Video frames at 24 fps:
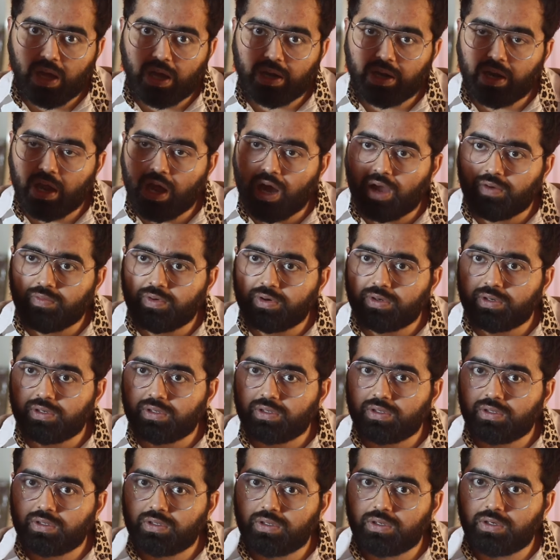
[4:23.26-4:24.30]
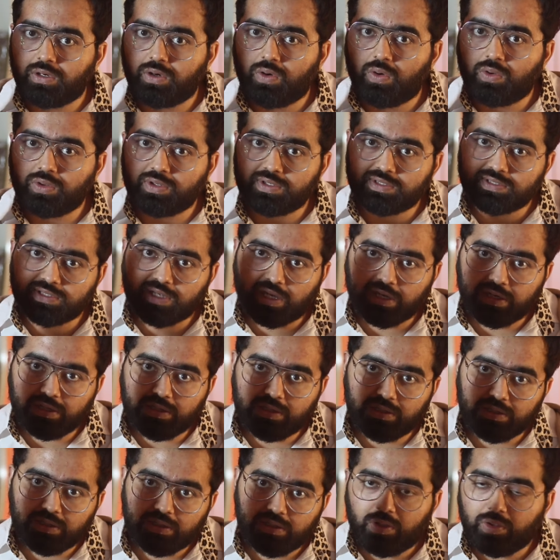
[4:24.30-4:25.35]
and have it on the side,
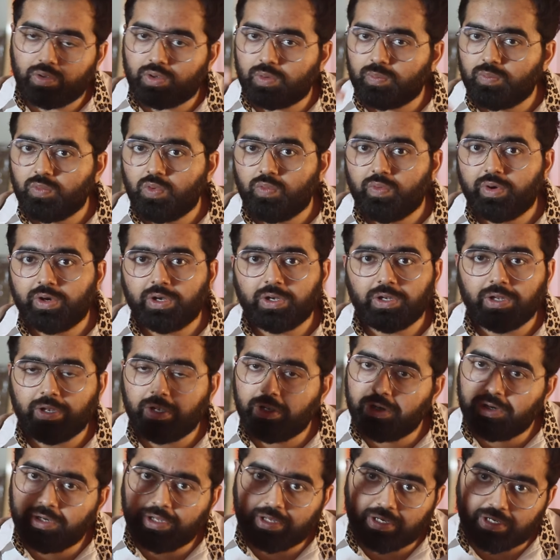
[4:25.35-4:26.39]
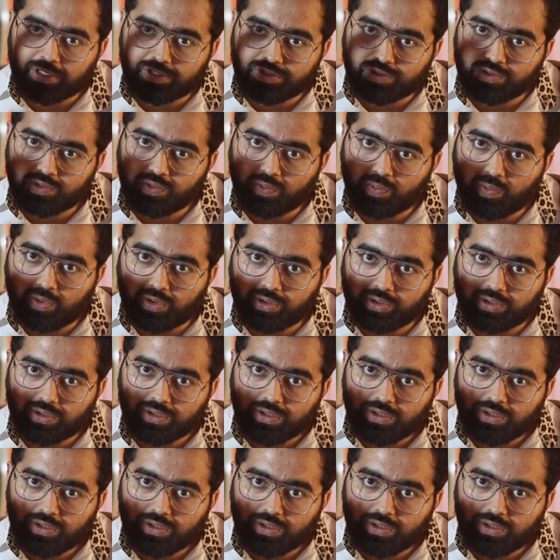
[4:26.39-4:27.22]
or you can move it in any direction you want.